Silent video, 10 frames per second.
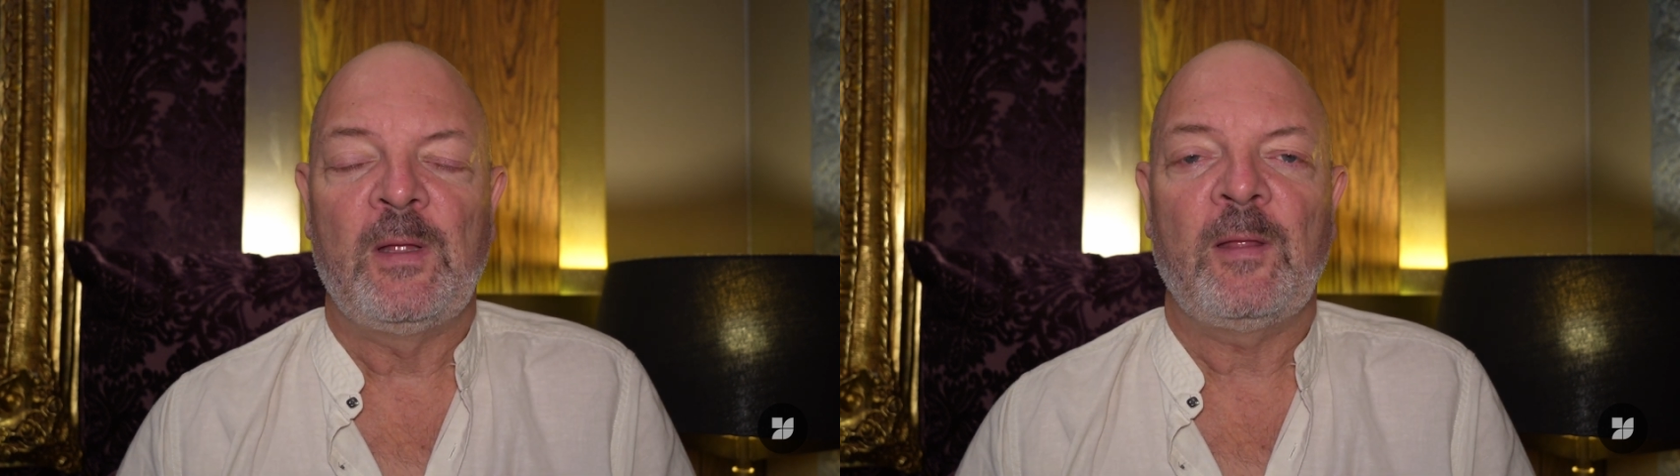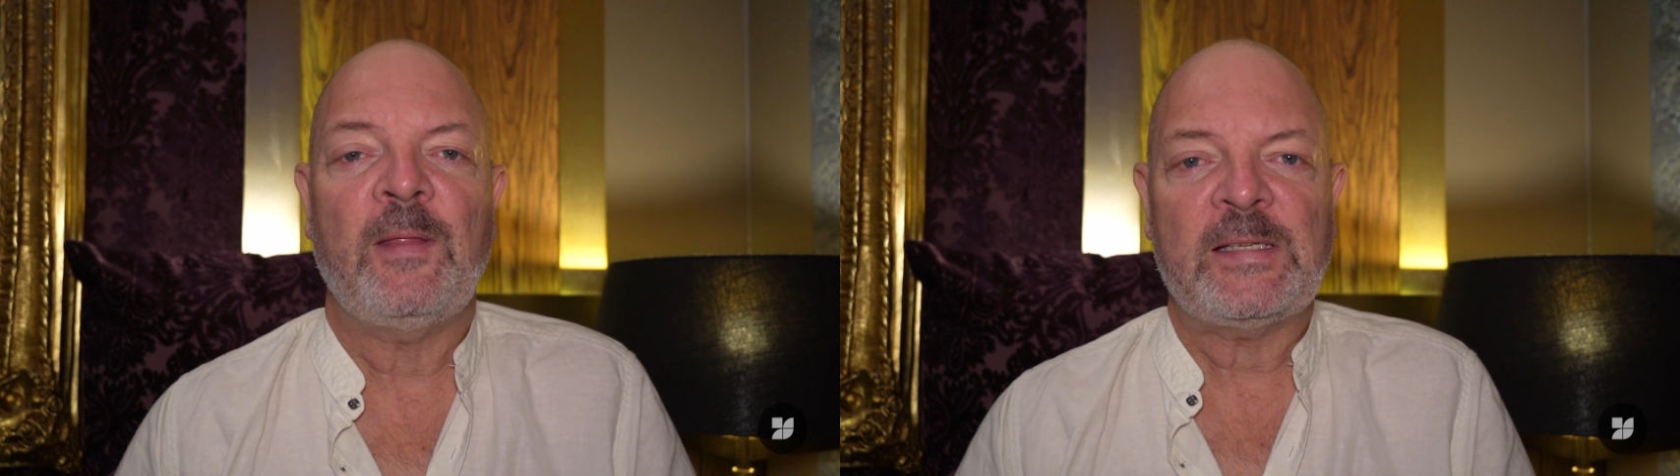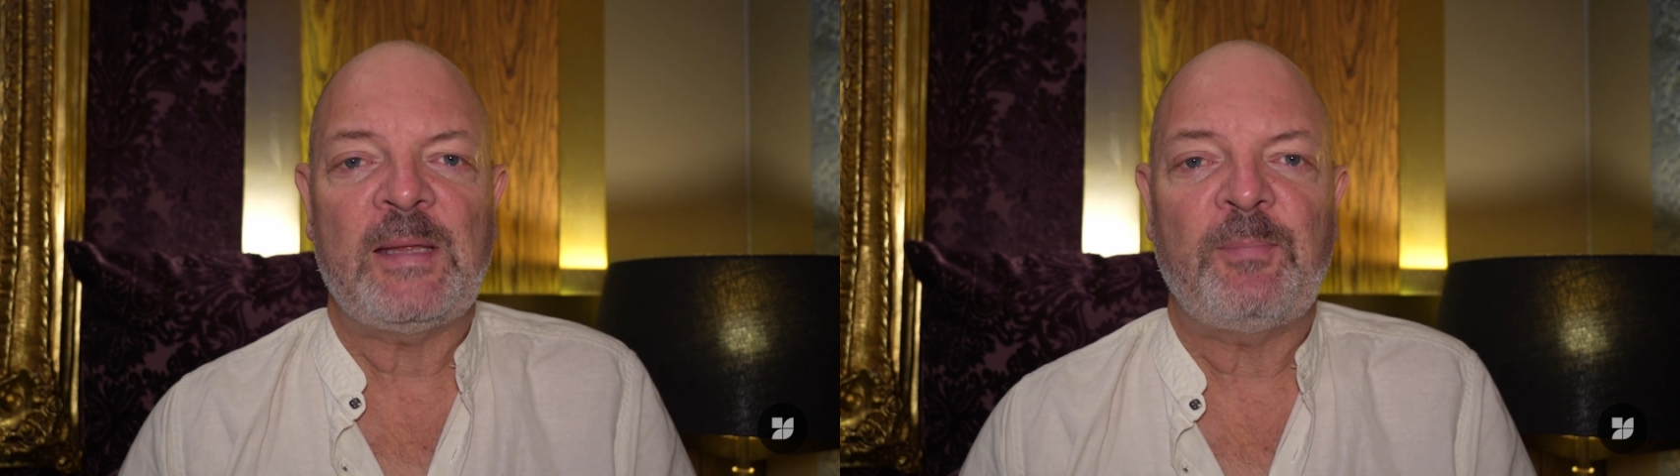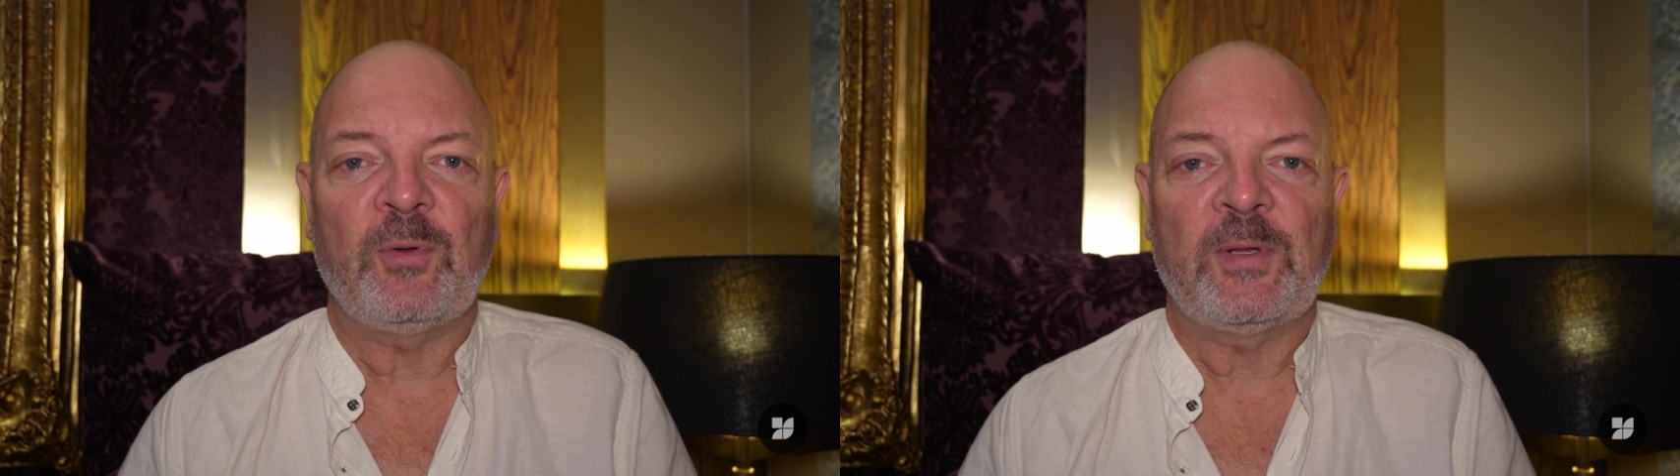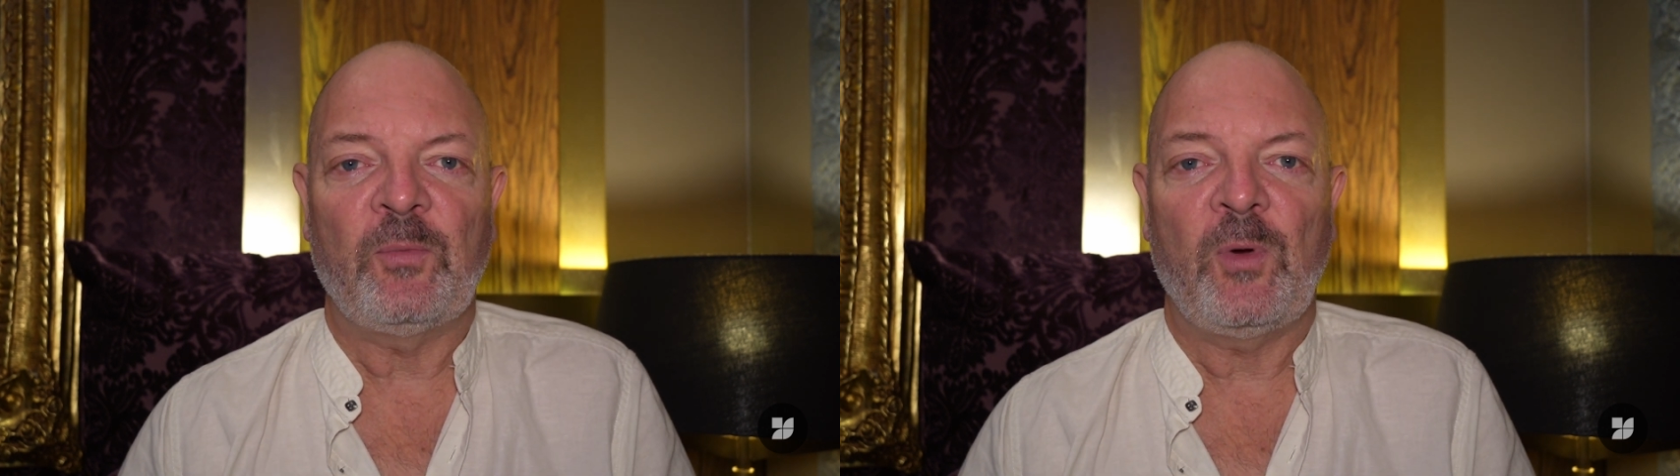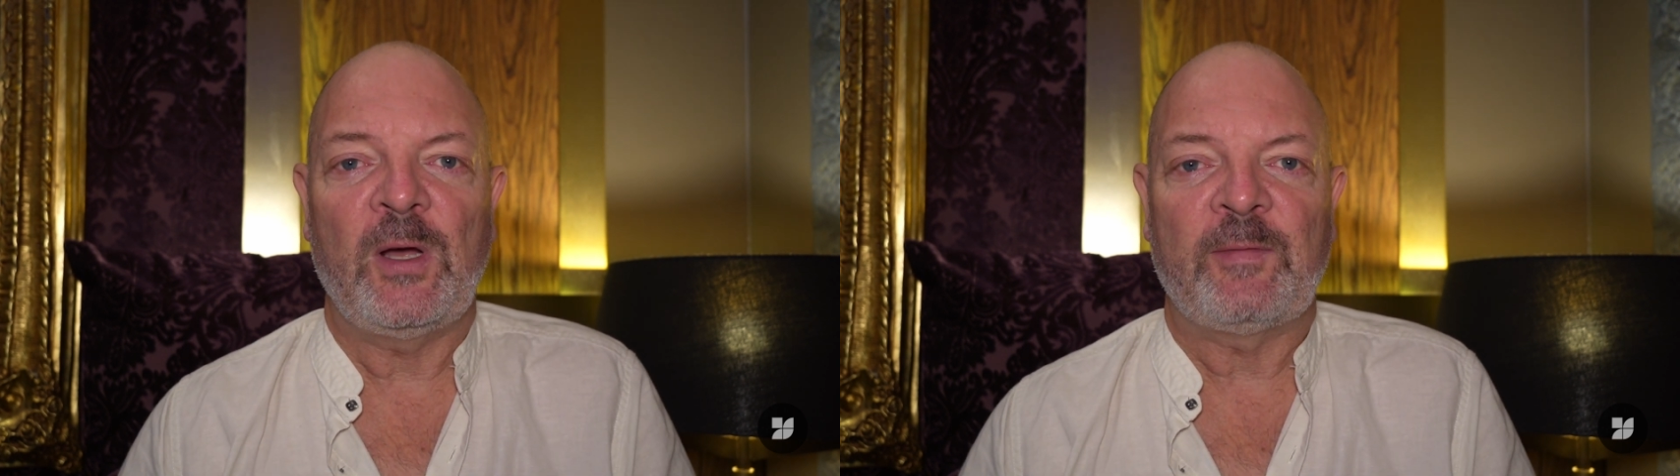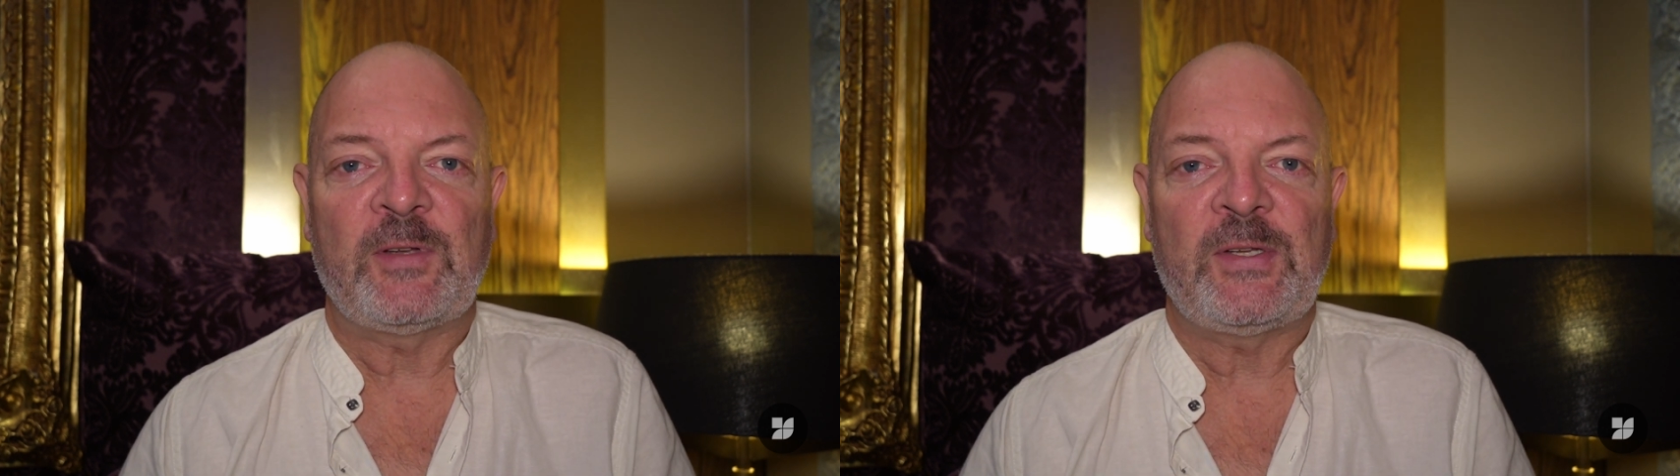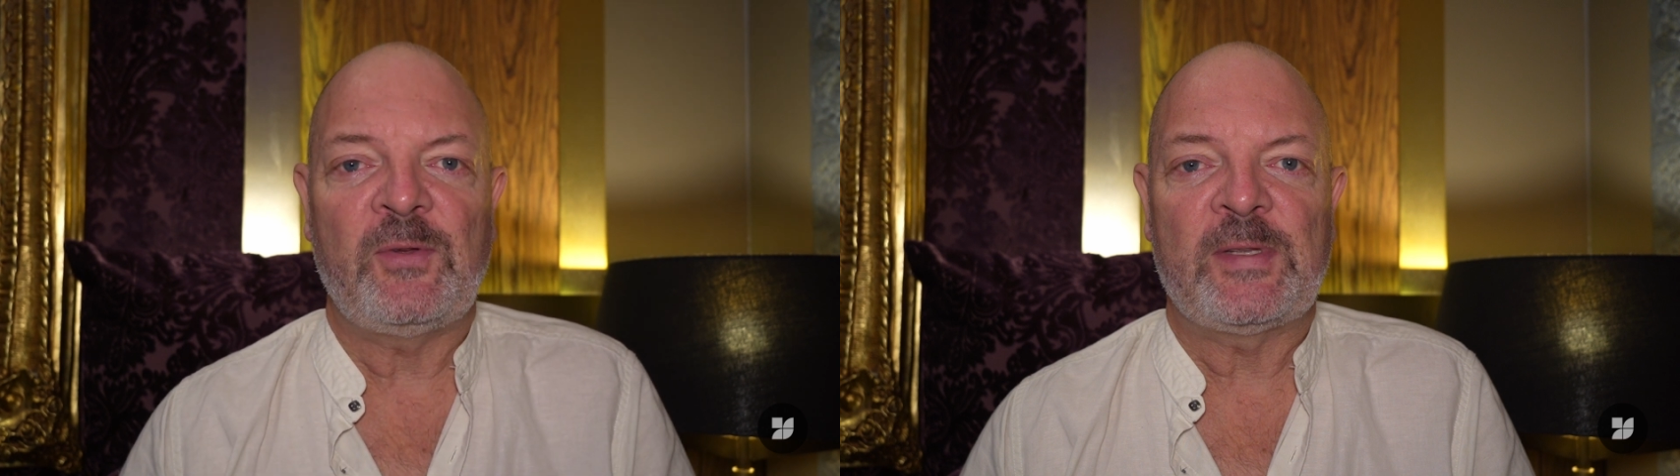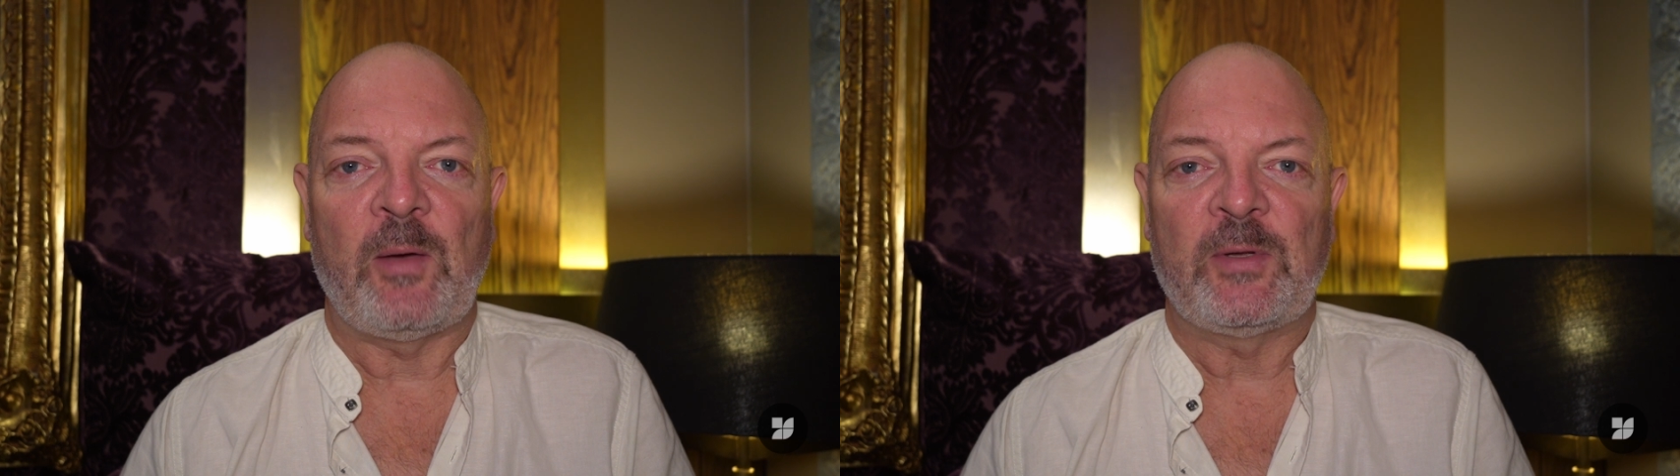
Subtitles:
And that's an important word I've just used there,